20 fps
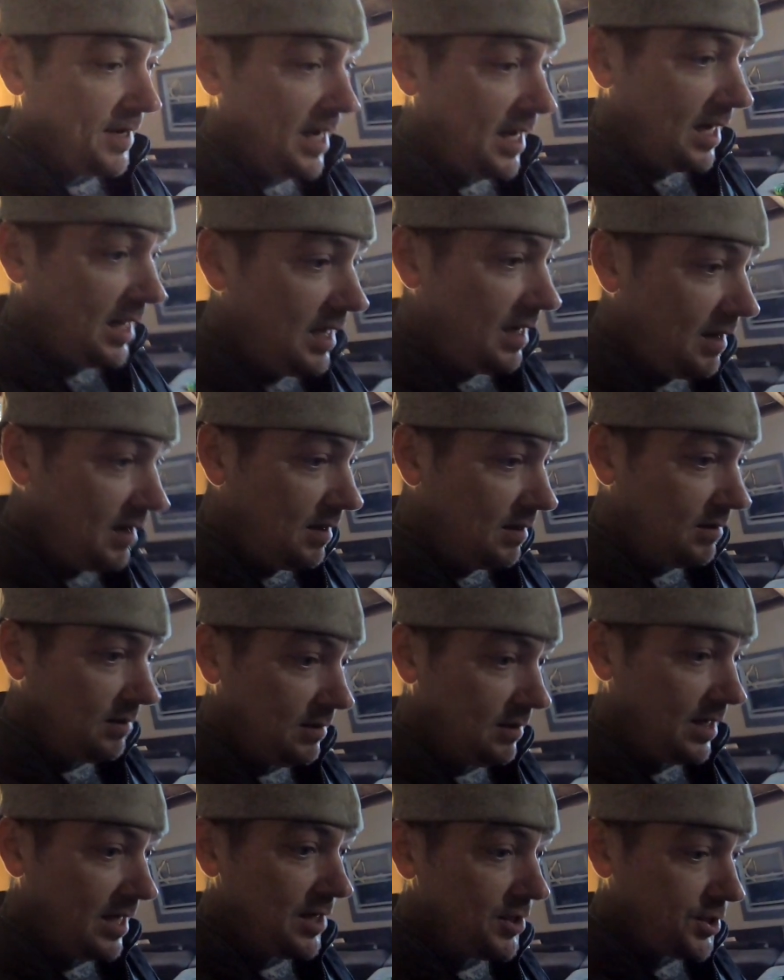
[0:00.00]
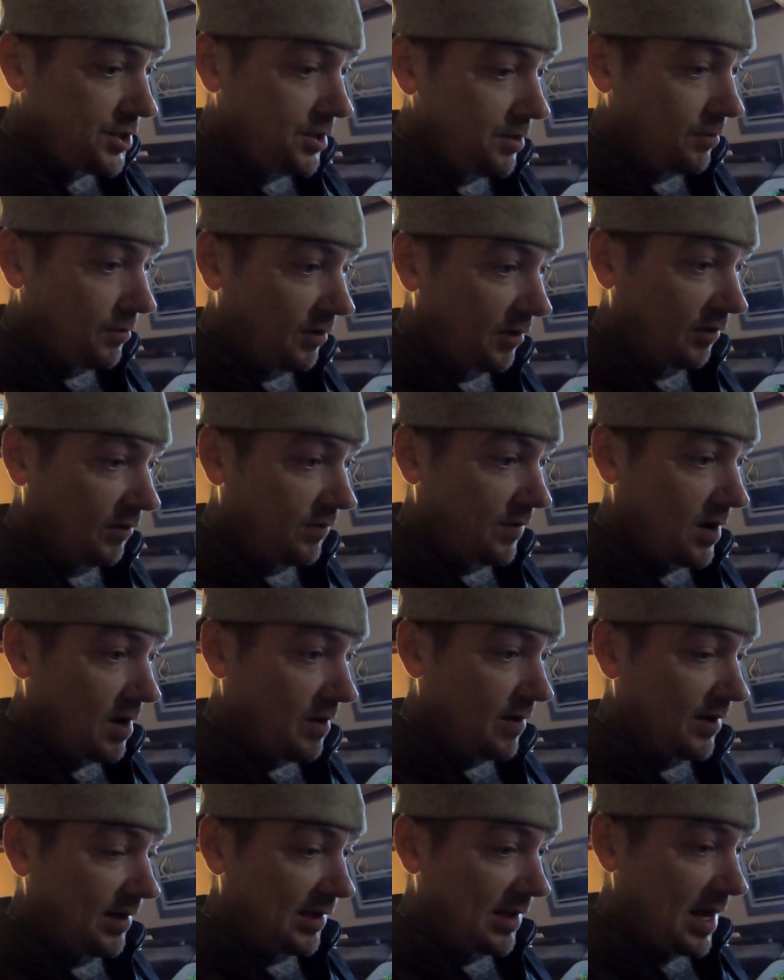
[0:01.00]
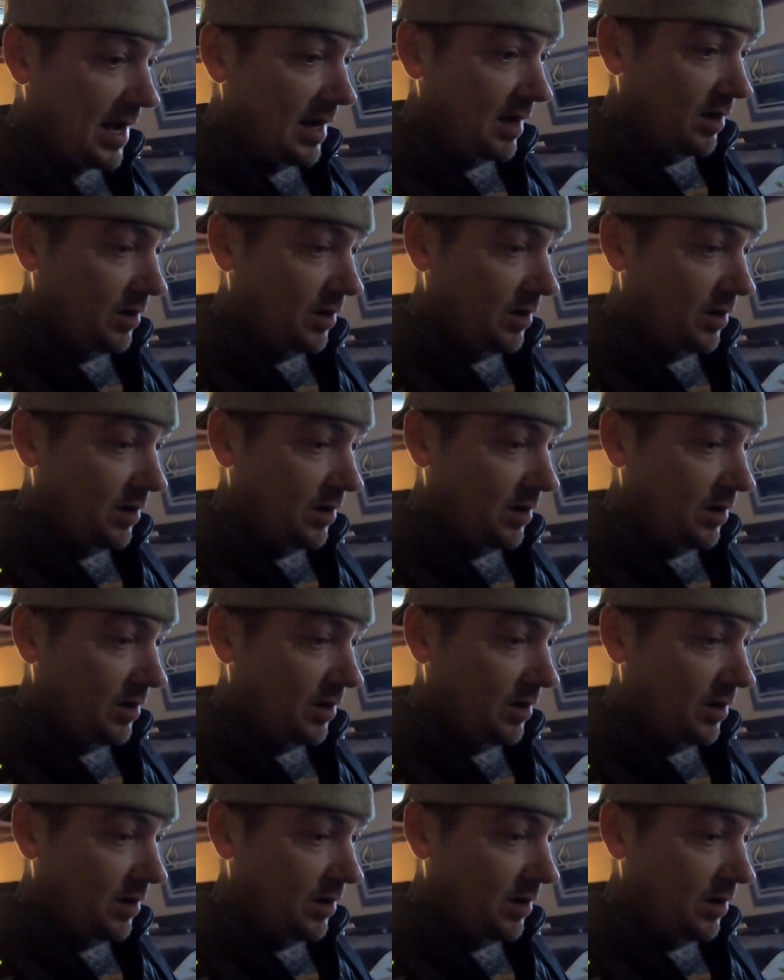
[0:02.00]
any issues as far as that